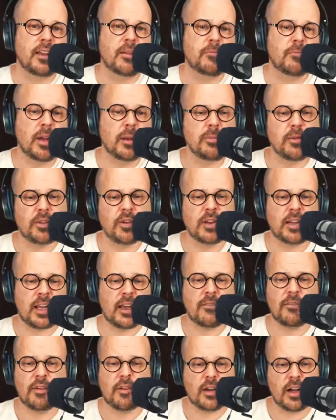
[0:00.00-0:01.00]
Maybe not
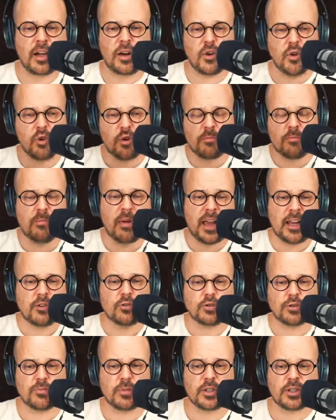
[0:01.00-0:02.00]
have a whole
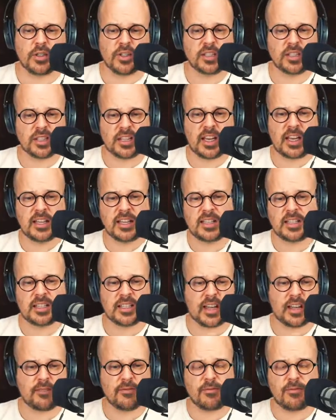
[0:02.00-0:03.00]
manus, but just at least
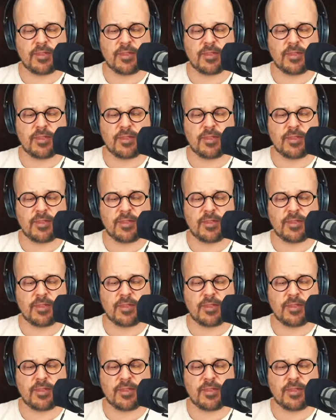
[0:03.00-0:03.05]
have